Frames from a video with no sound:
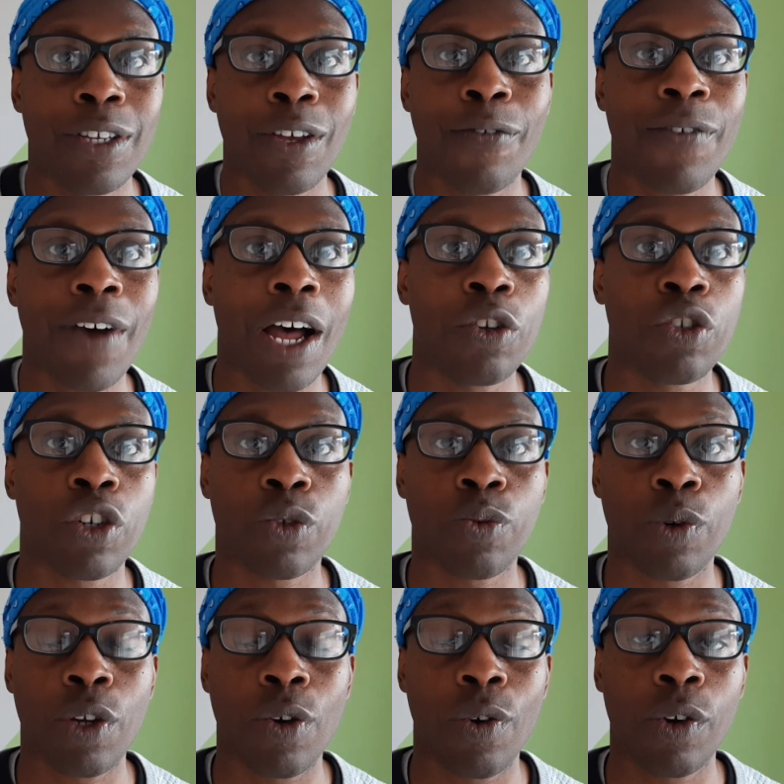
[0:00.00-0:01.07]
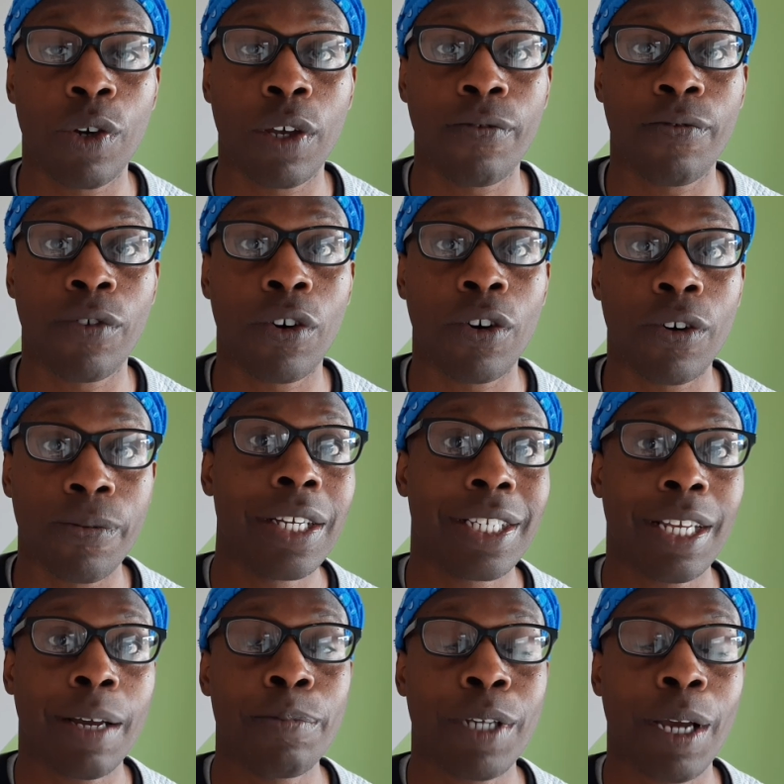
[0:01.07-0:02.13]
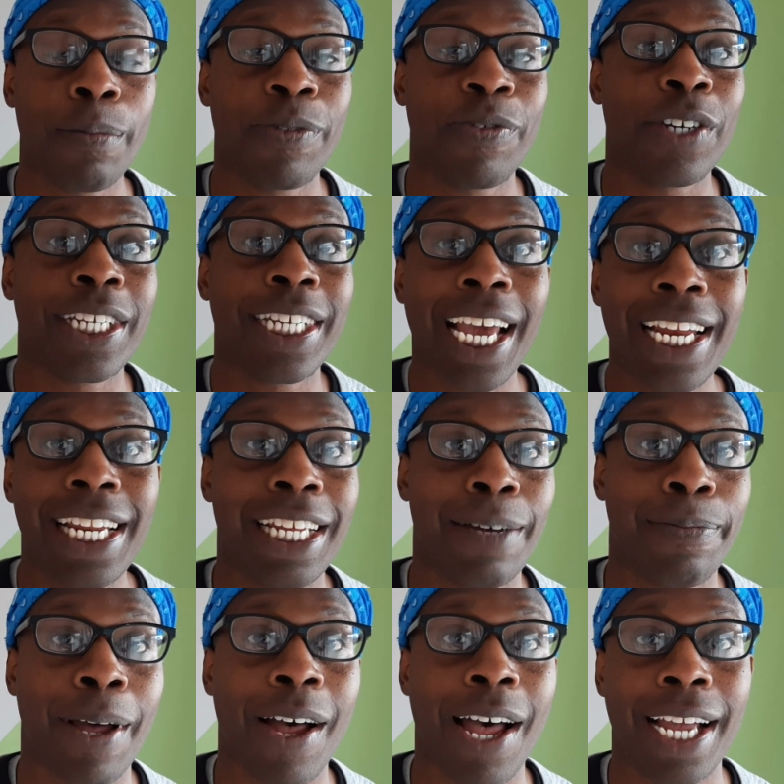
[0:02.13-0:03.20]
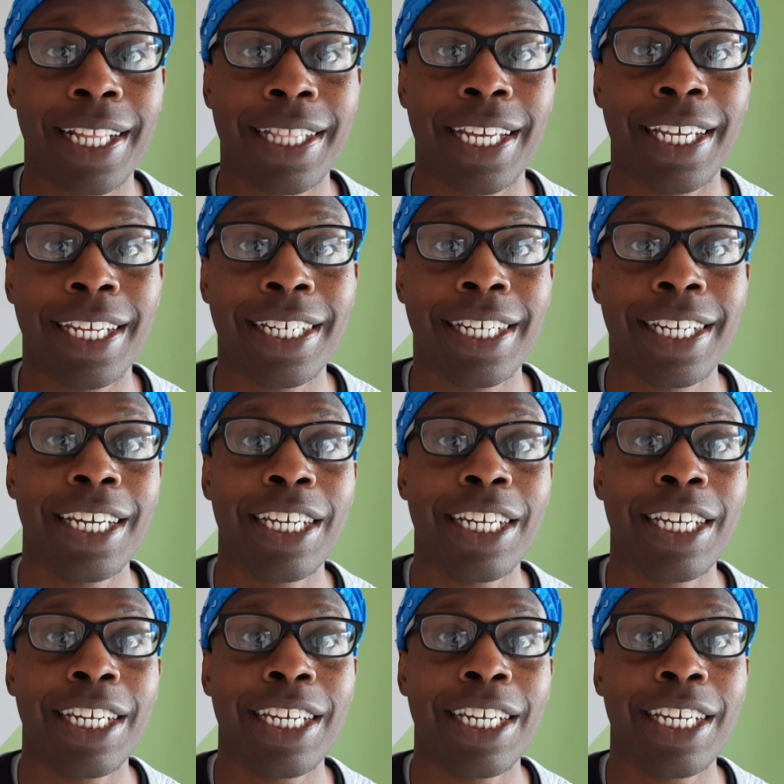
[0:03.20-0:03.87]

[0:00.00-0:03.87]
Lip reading: You found just what you're looking for. Sometimes forgetting about acting